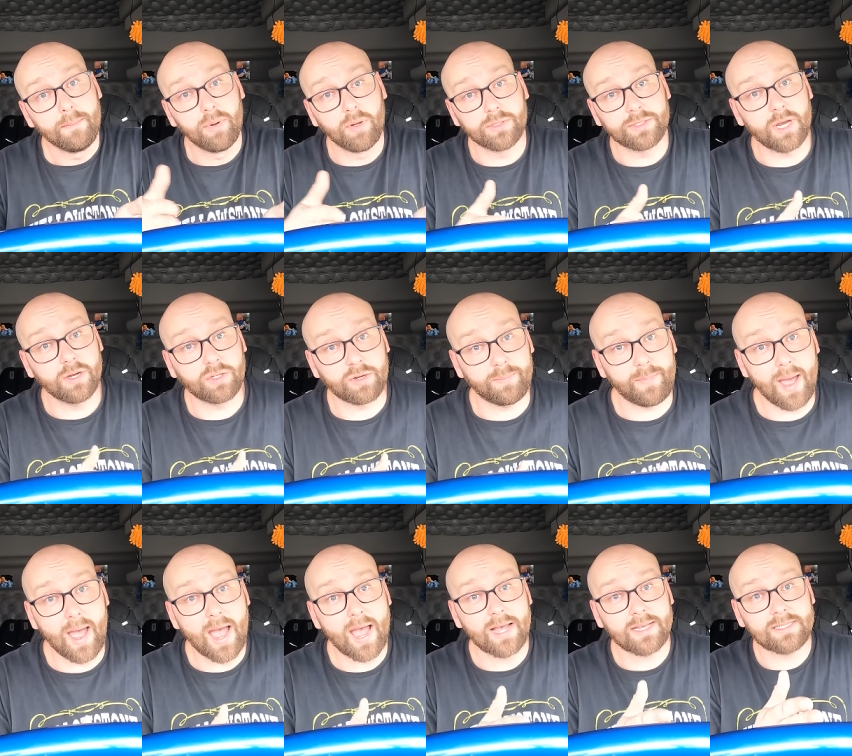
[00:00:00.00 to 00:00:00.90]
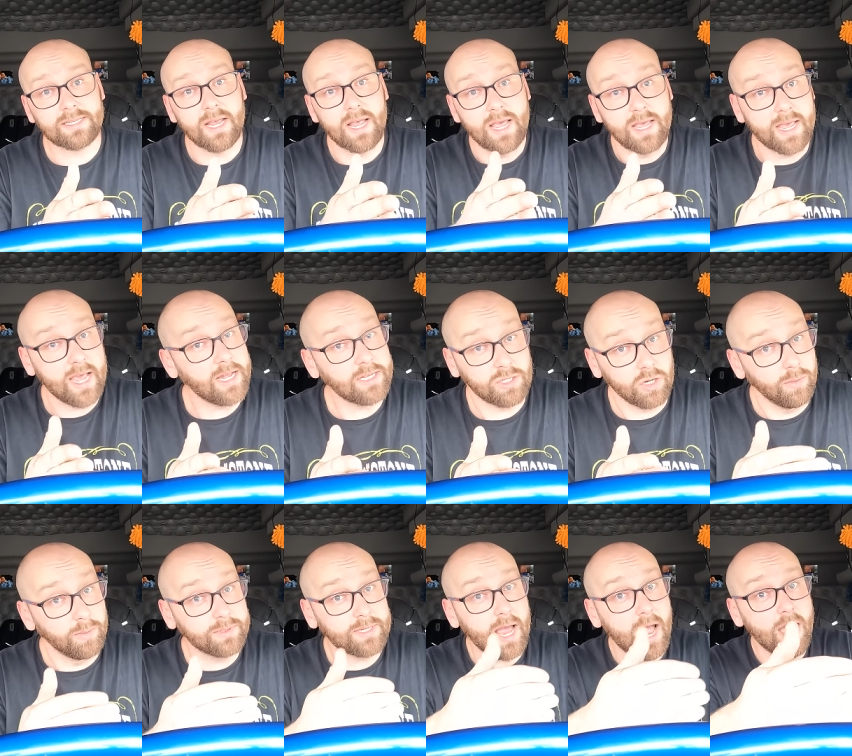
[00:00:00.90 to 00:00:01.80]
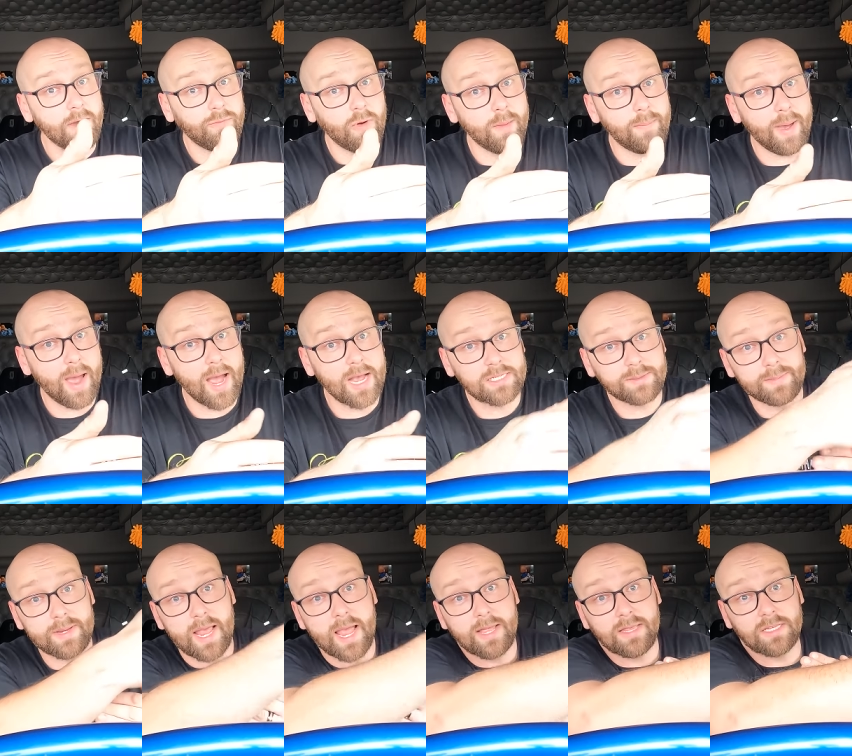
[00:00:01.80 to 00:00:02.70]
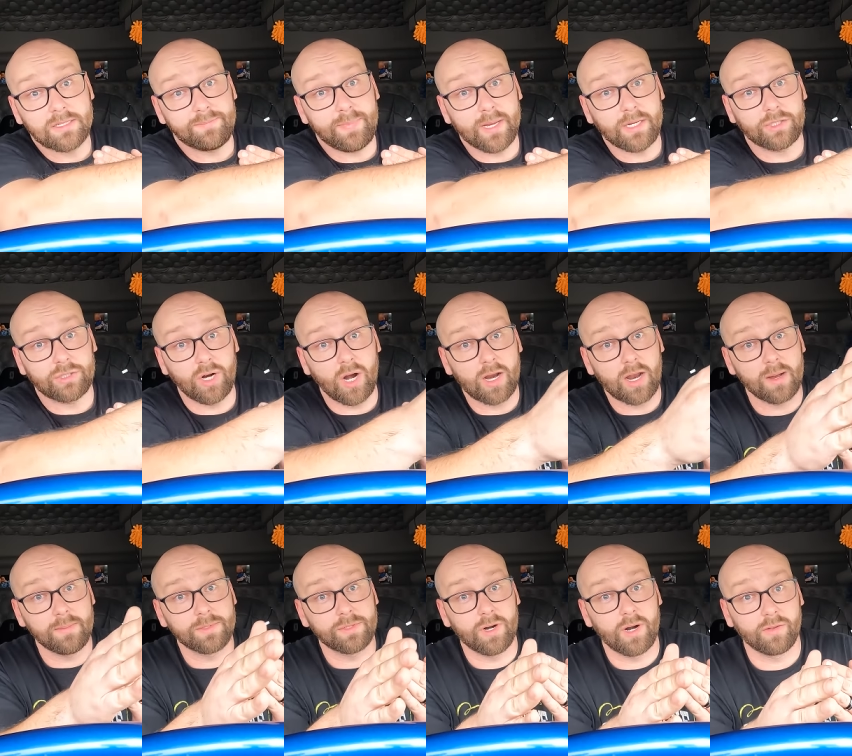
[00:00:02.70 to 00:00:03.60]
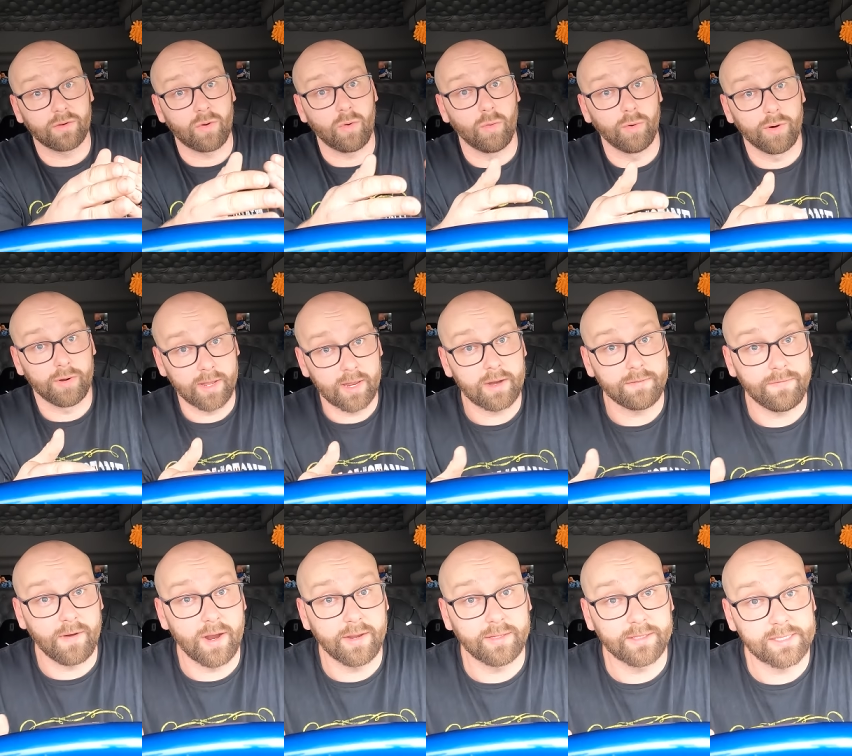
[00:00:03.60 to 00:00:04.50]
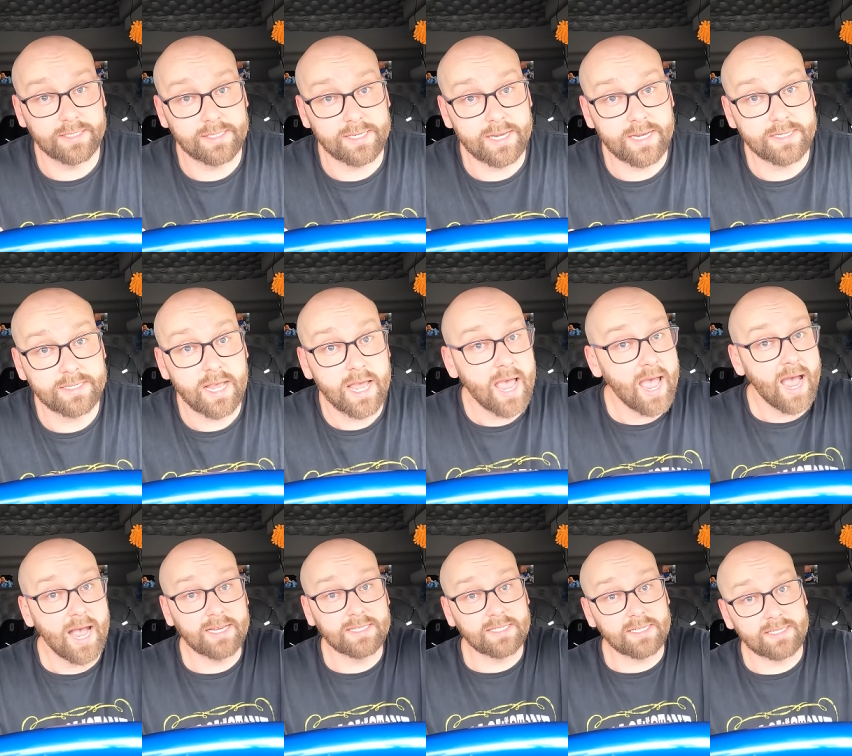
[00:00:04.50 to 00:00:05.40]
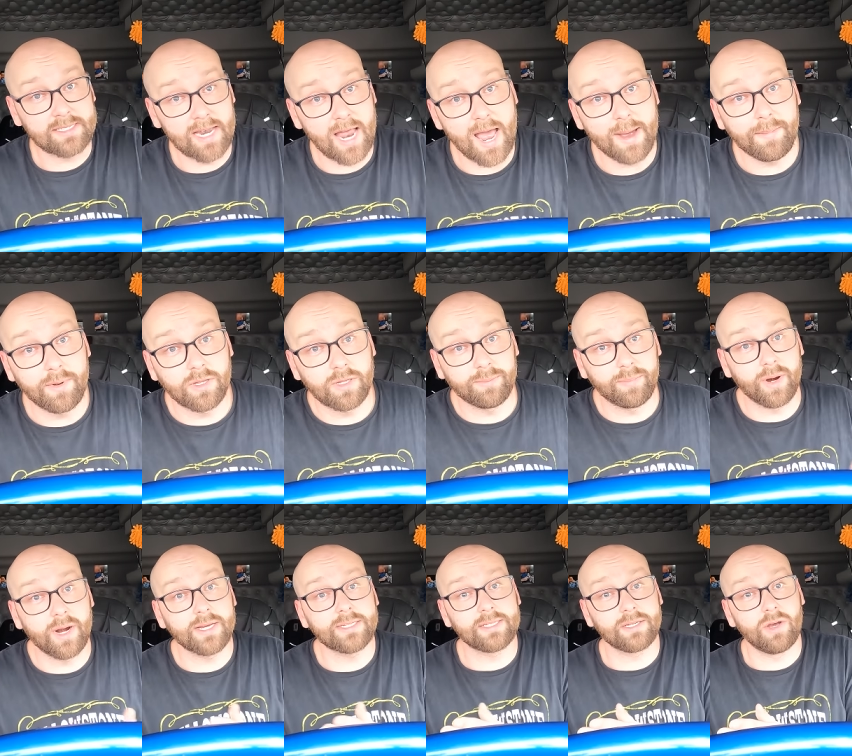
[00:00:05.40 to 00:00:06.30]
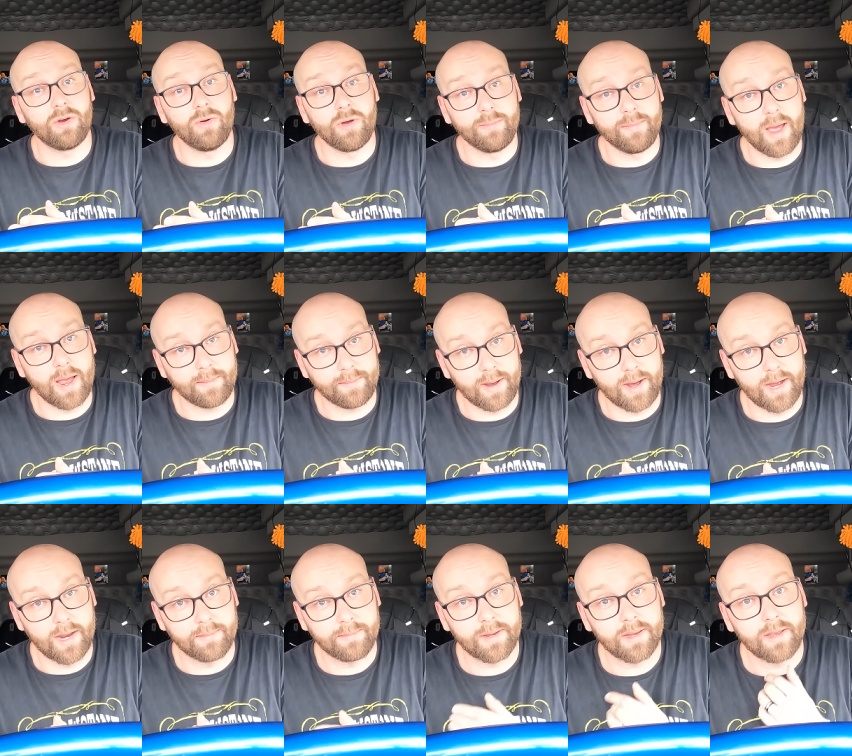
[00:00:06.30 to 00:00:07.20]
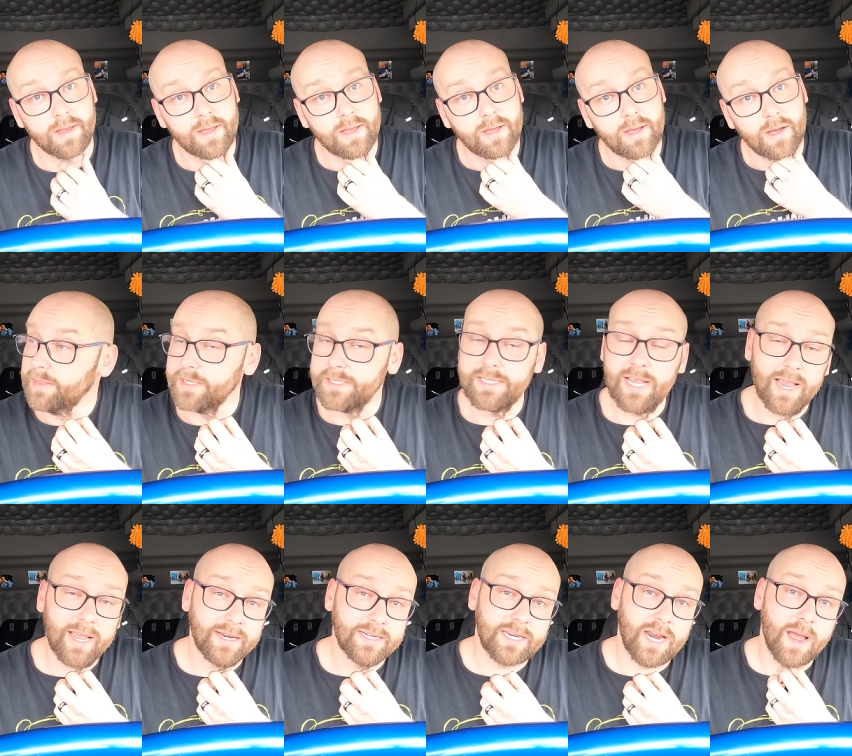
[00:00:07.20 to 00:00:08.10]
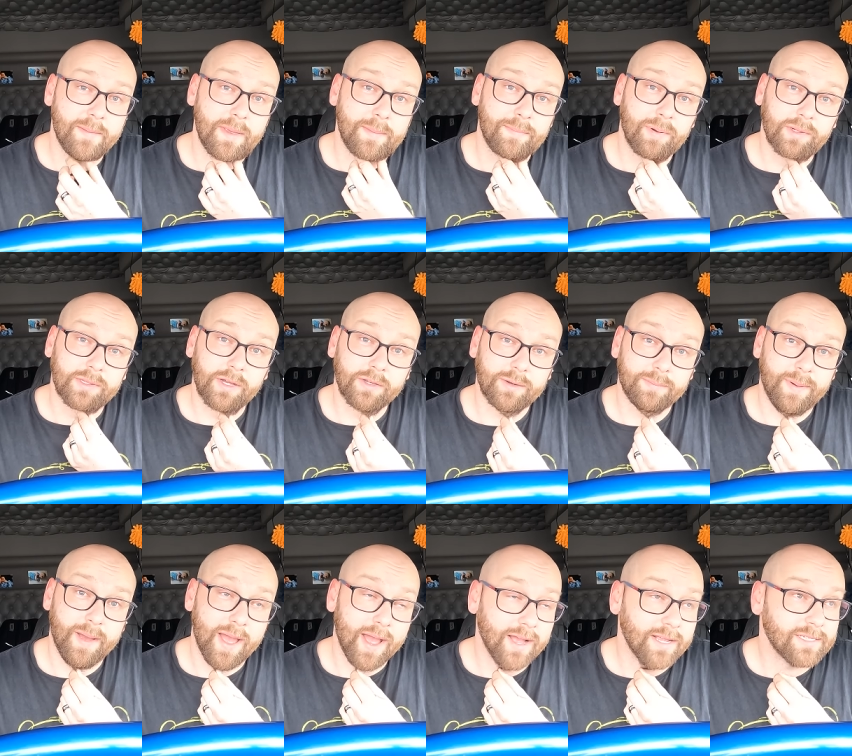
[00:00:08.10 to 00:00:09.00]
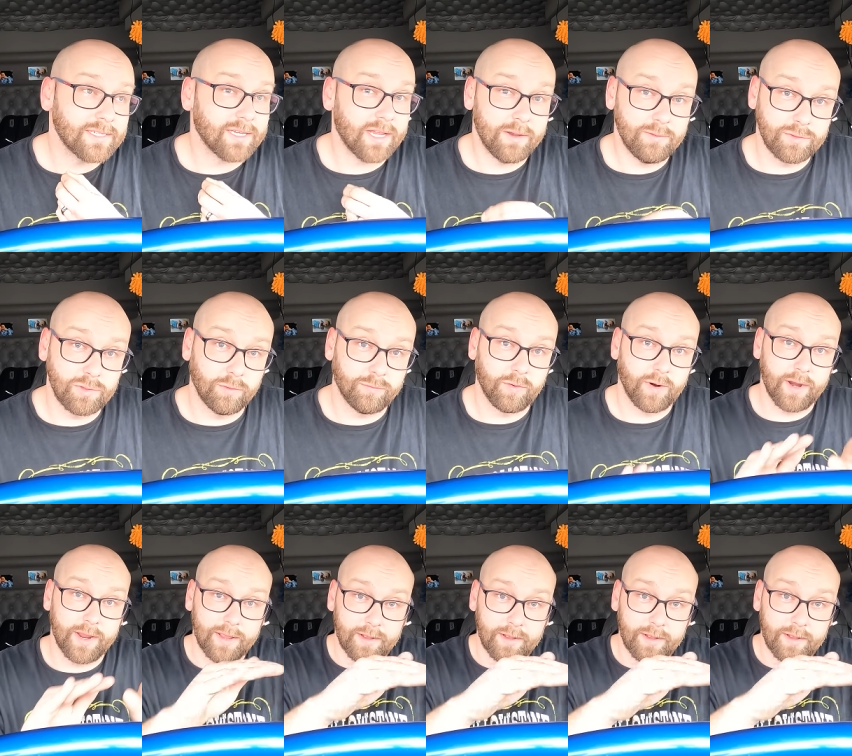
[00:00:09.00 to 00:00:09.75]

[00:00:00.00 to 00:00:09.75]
Pulls out to pass, gets almost halfway past me, and this big truck comes around the corner that he finally sees. Has to slam on the brakes and go in back behind me. The second time he pulled out to pass, it was over